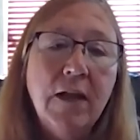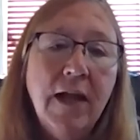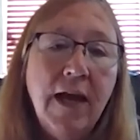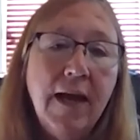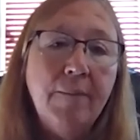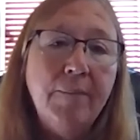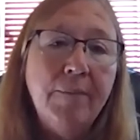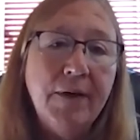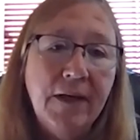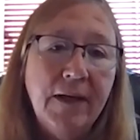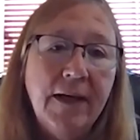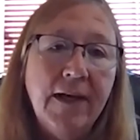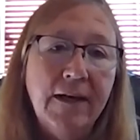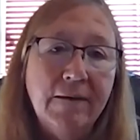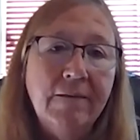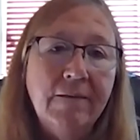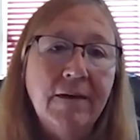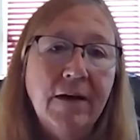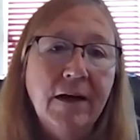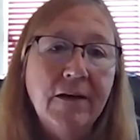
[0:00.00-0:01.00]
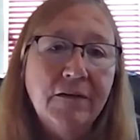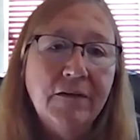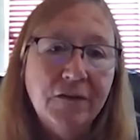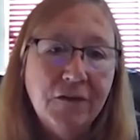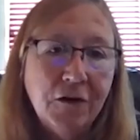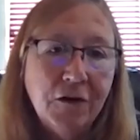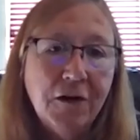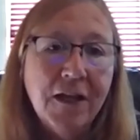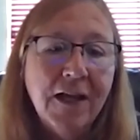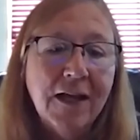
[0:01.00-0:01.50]
will happen
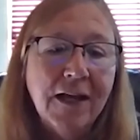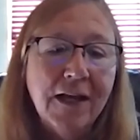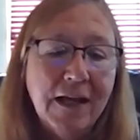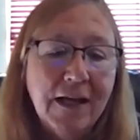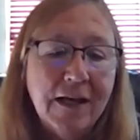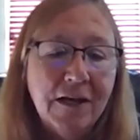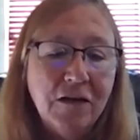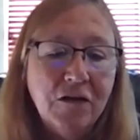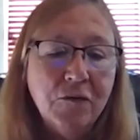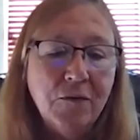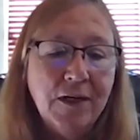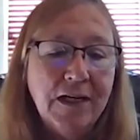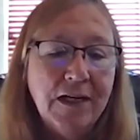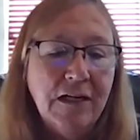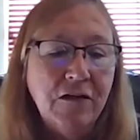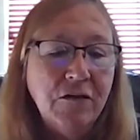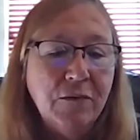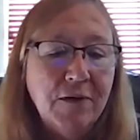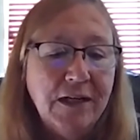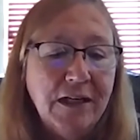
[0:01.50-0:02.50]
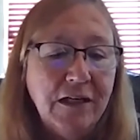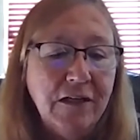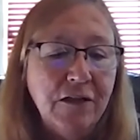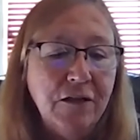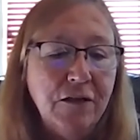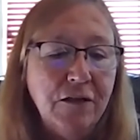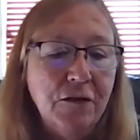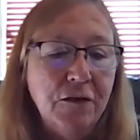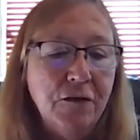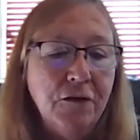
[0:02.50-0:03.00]
starting again in
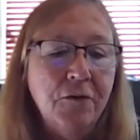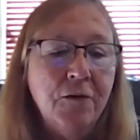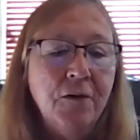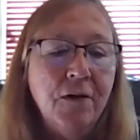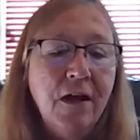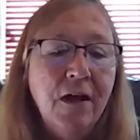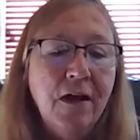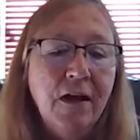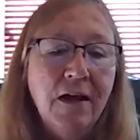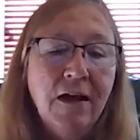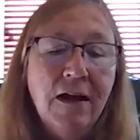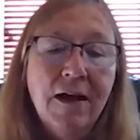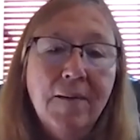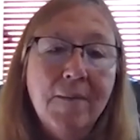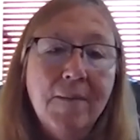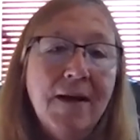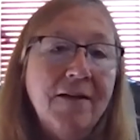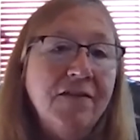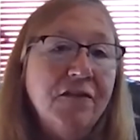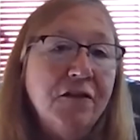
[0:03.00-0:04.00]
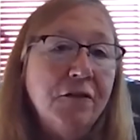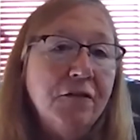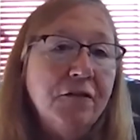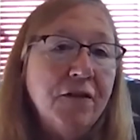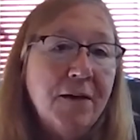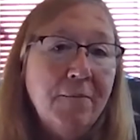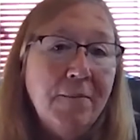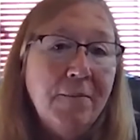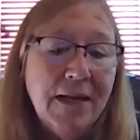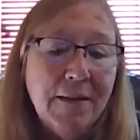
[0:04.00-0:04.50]
2022. I've
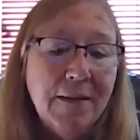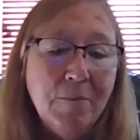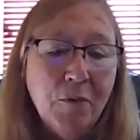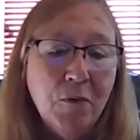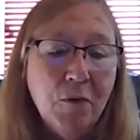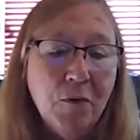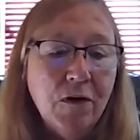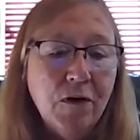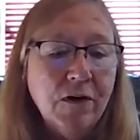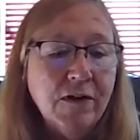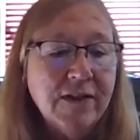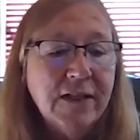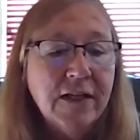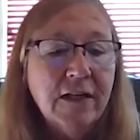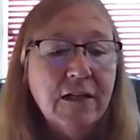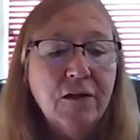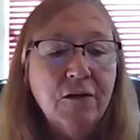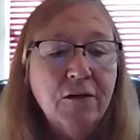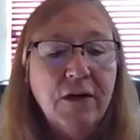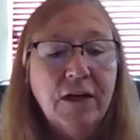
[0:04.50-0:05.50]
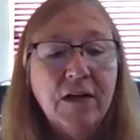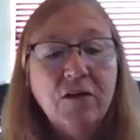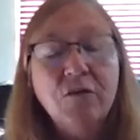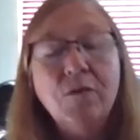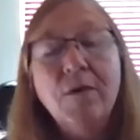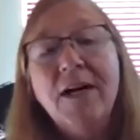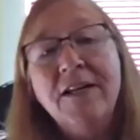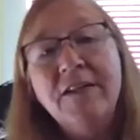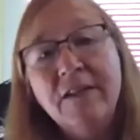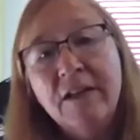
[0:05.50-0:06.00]
served on many boards, including
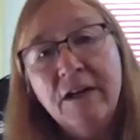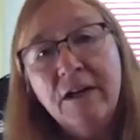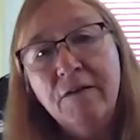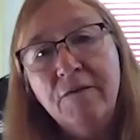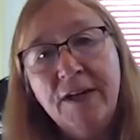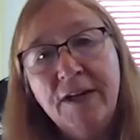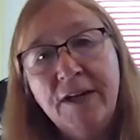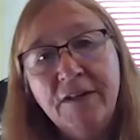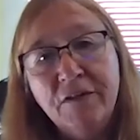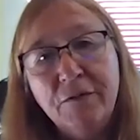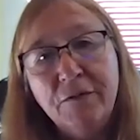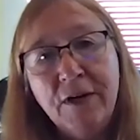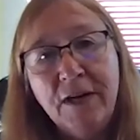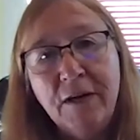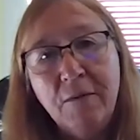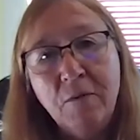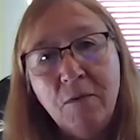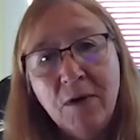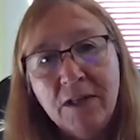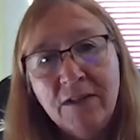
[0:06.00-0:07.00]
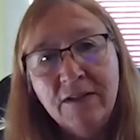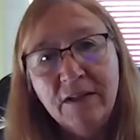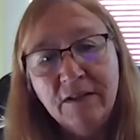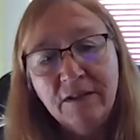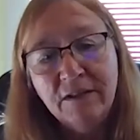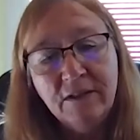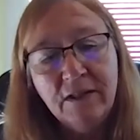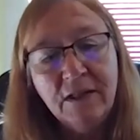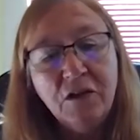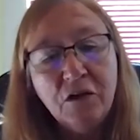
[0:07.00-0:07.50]
twice on our vestry, once
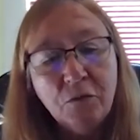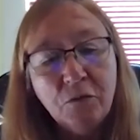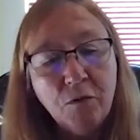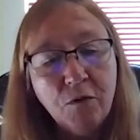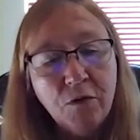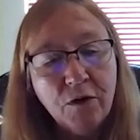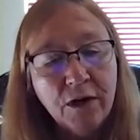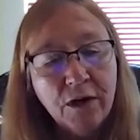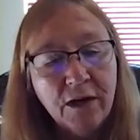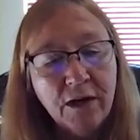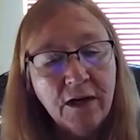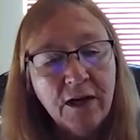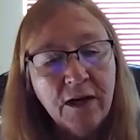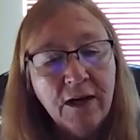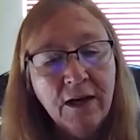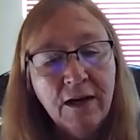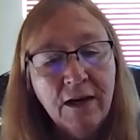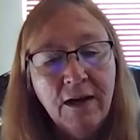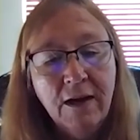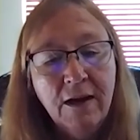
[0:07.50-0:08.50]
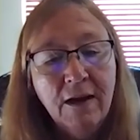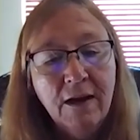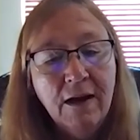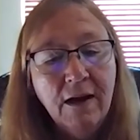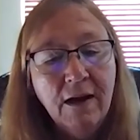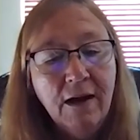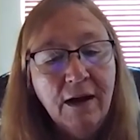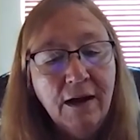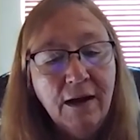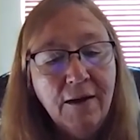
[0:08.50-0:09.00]
as senior warden,
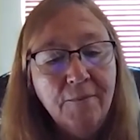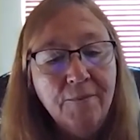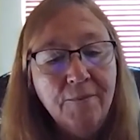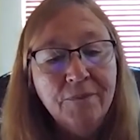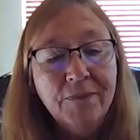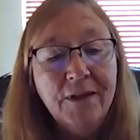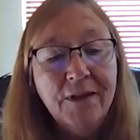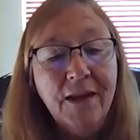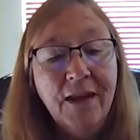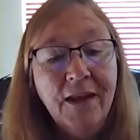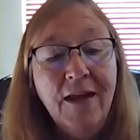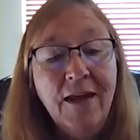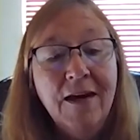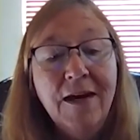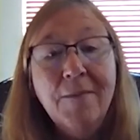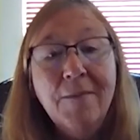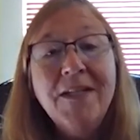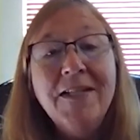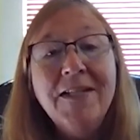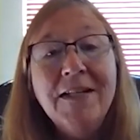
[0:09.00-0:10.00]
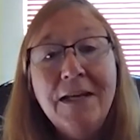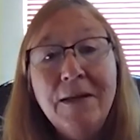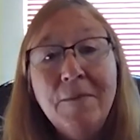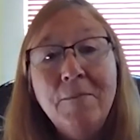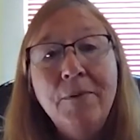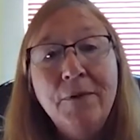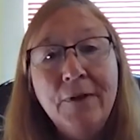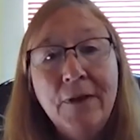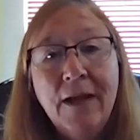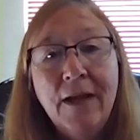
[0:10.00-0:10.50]
and I'm a
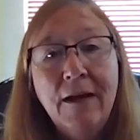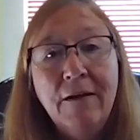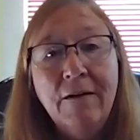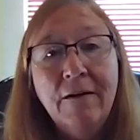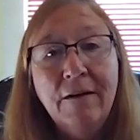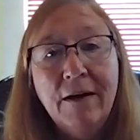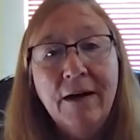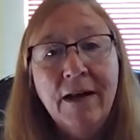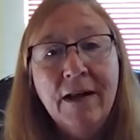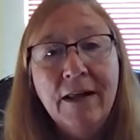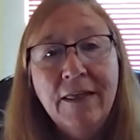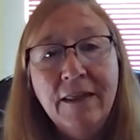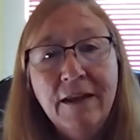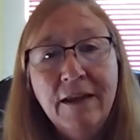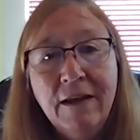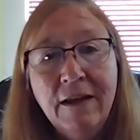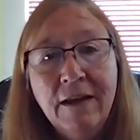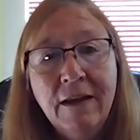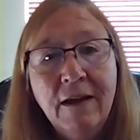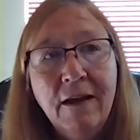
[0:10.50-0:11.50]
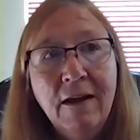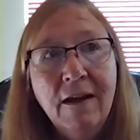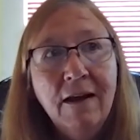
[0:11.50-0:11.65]
team player. And I think,